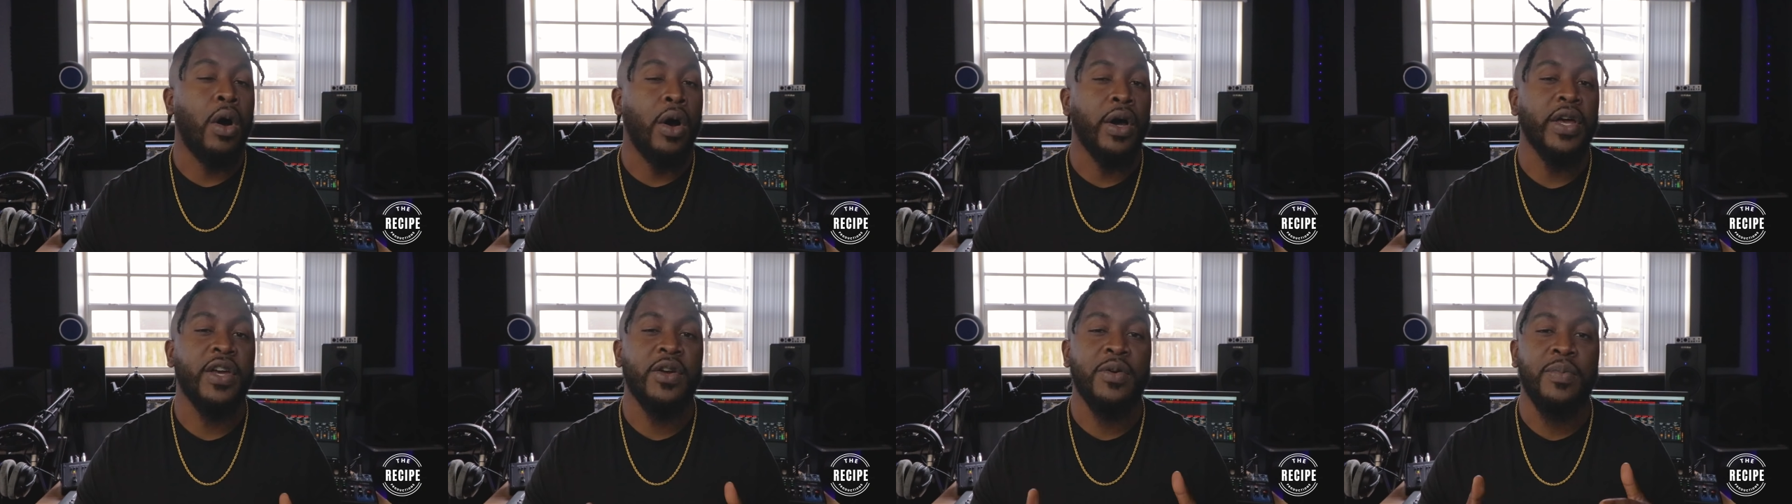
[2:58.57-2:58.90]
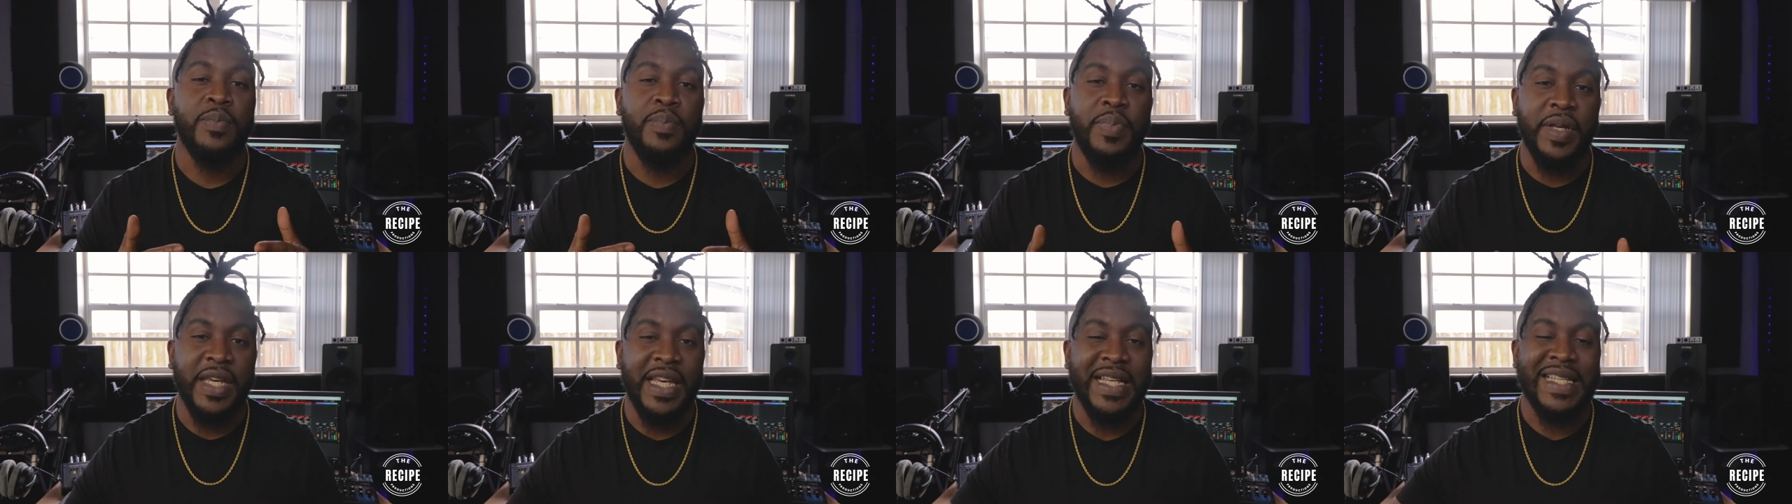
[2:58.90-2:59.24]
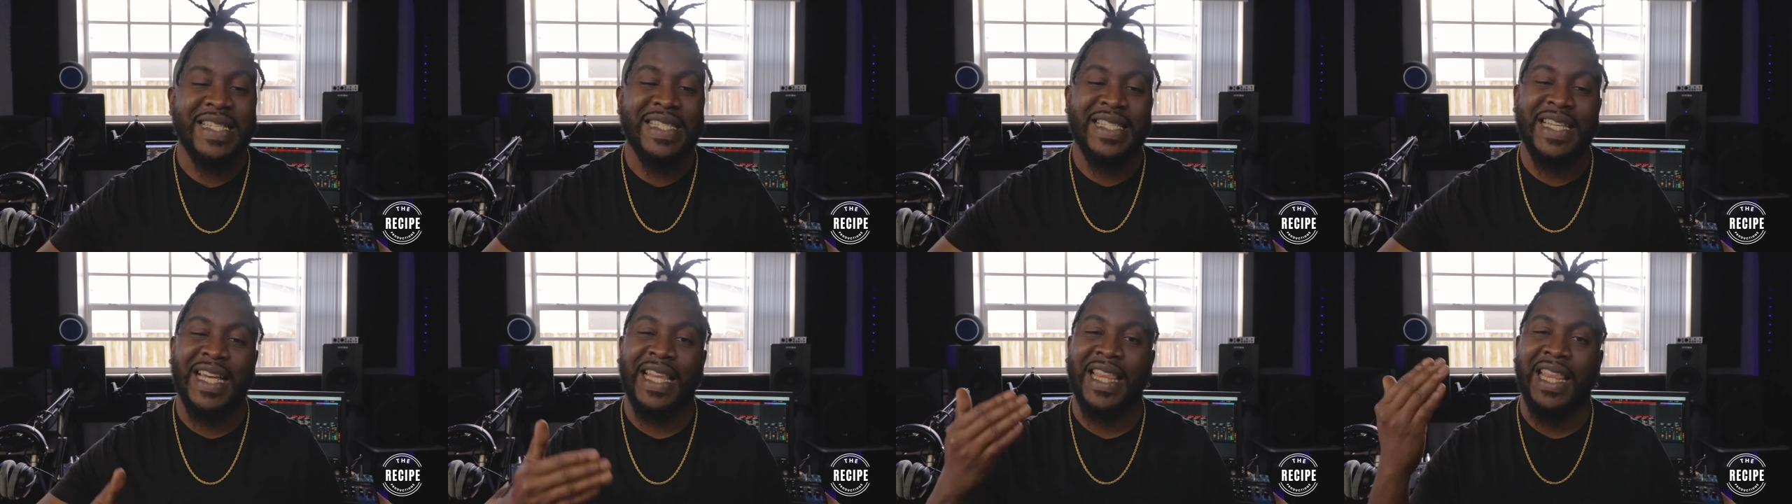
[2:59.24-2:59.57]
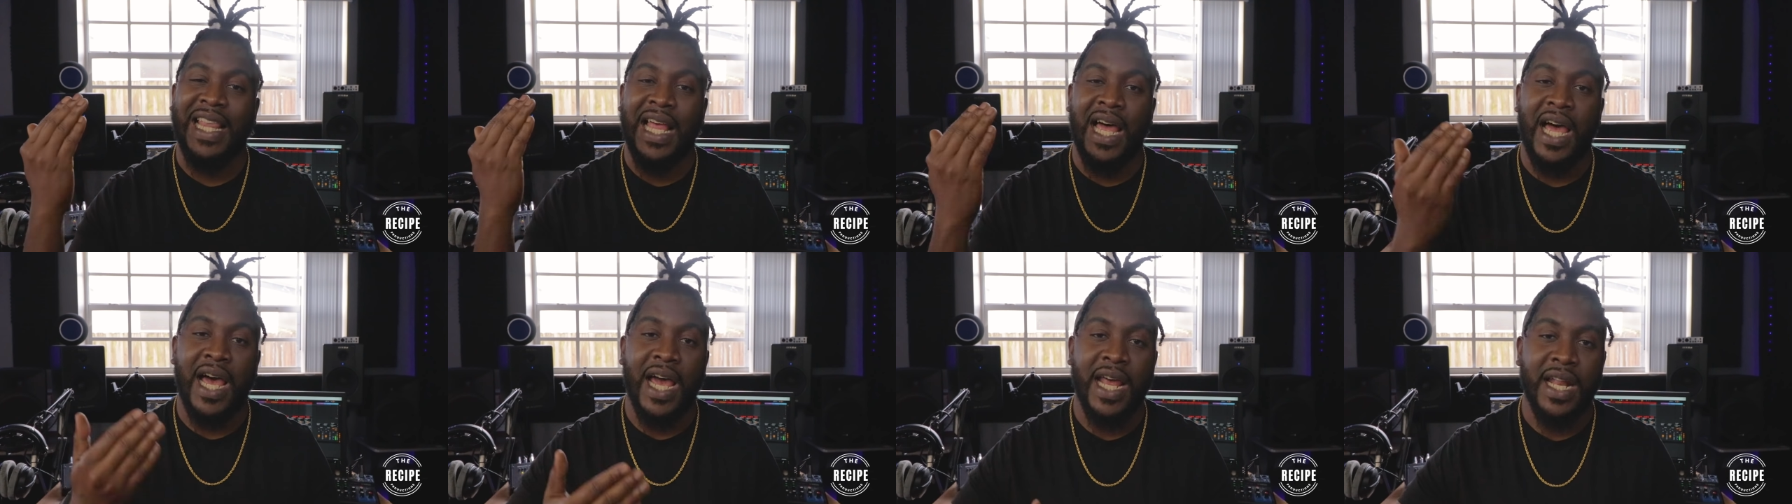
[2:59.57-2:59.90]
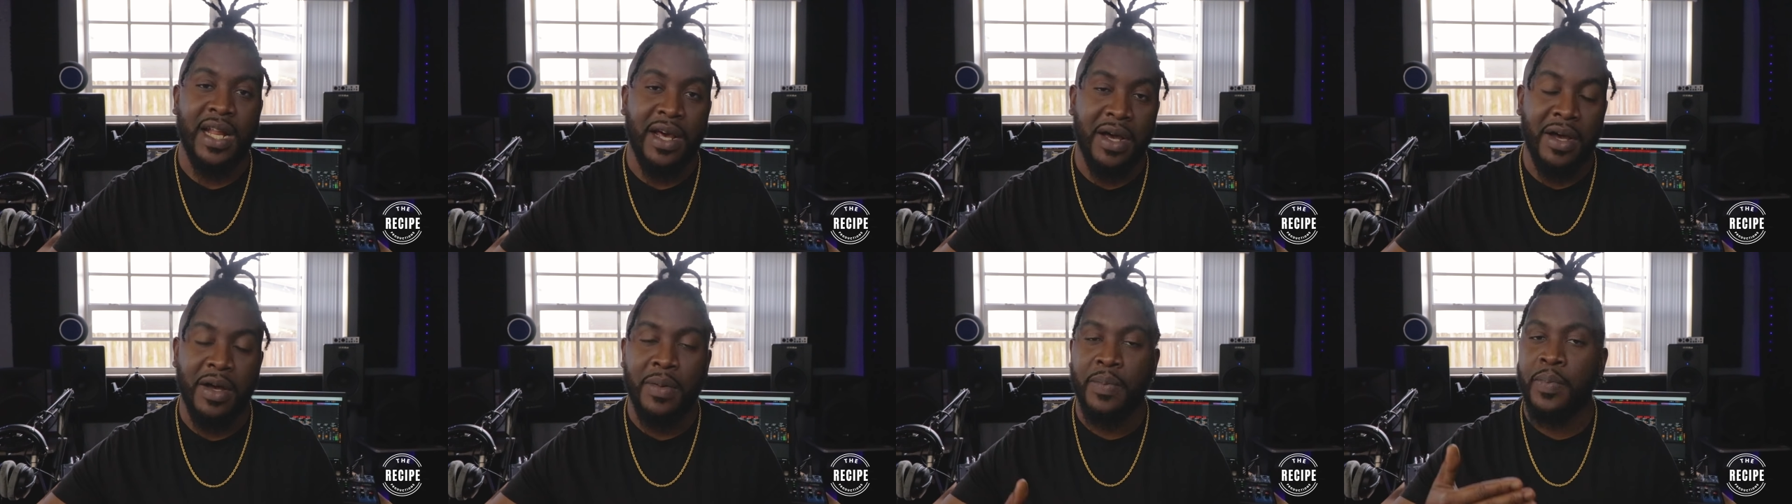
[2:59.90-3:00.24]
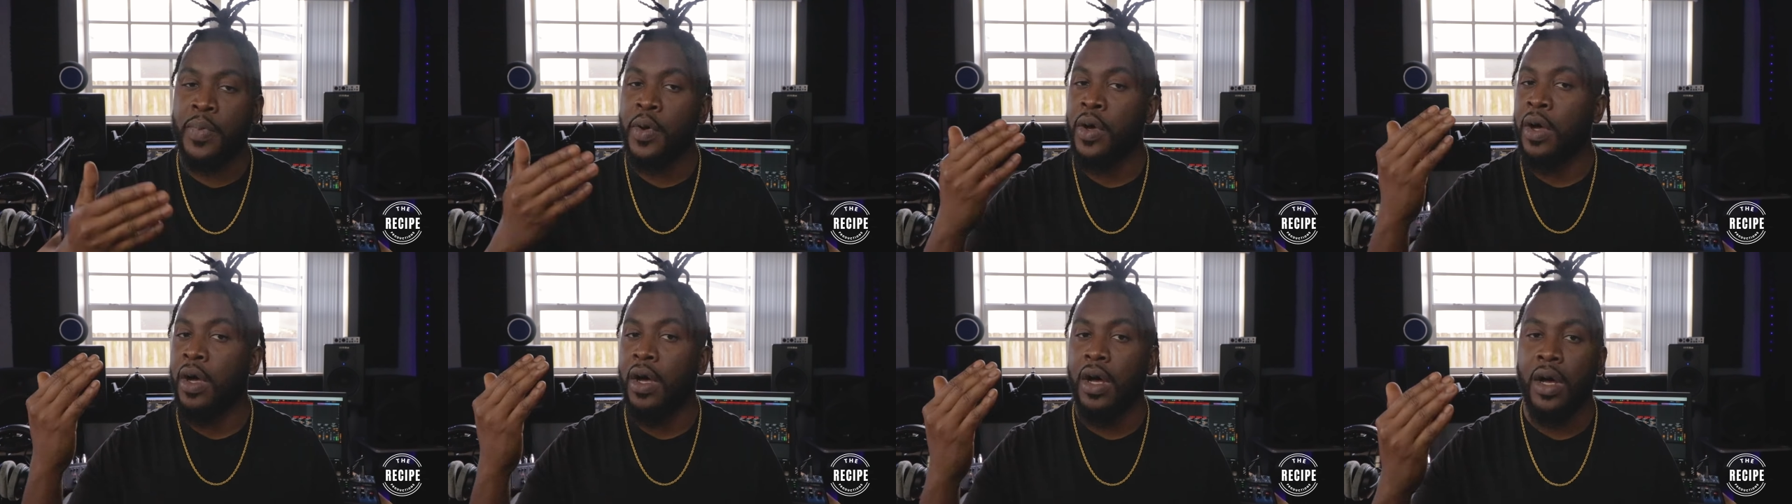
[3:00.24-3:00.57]
all your beats to line up
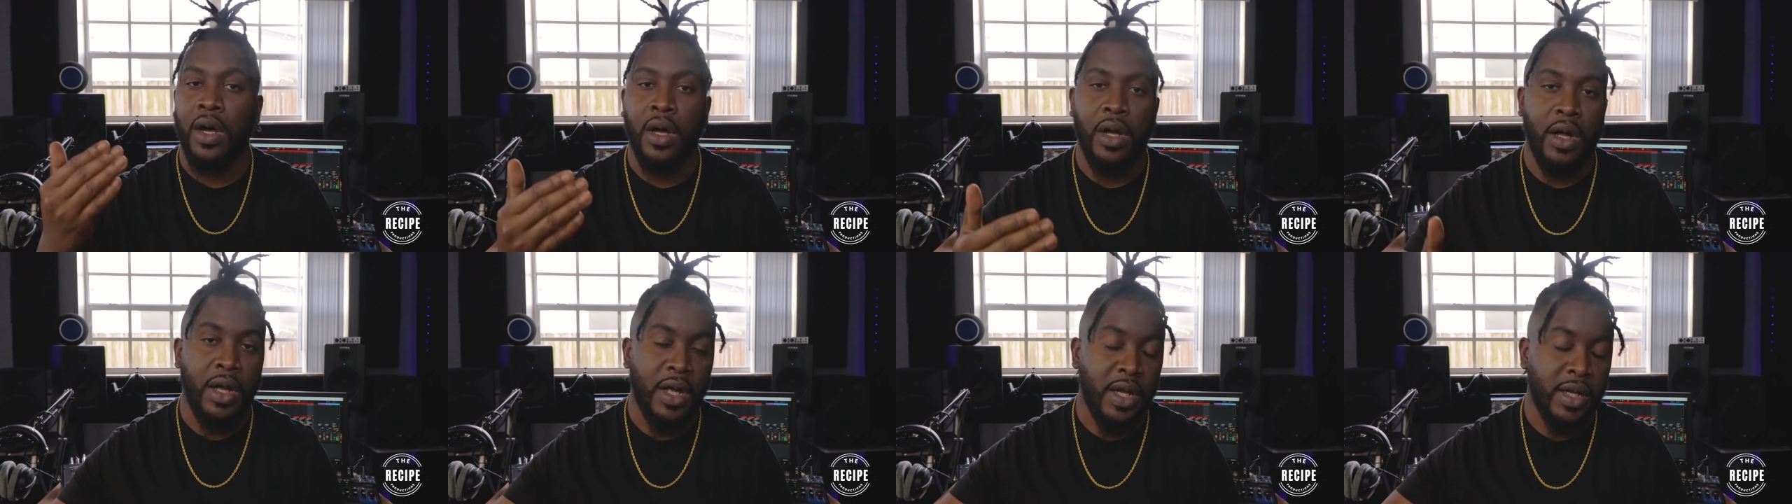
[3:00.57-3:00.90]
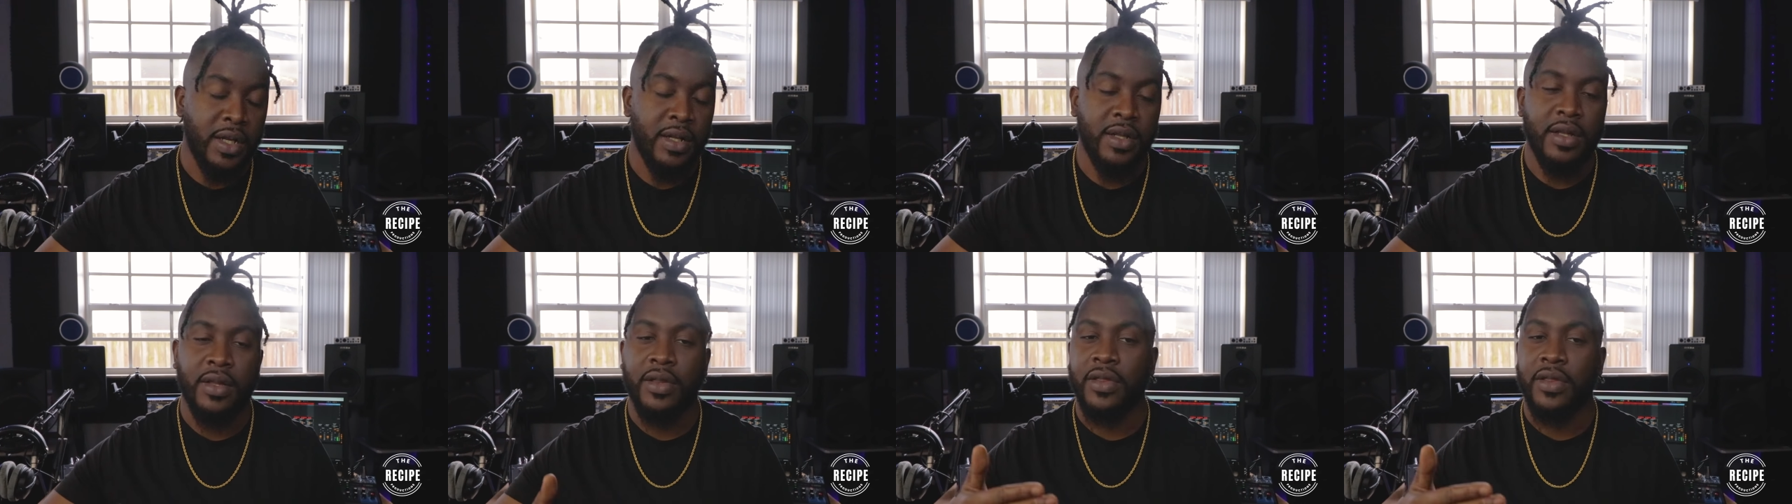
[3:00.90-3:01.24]
on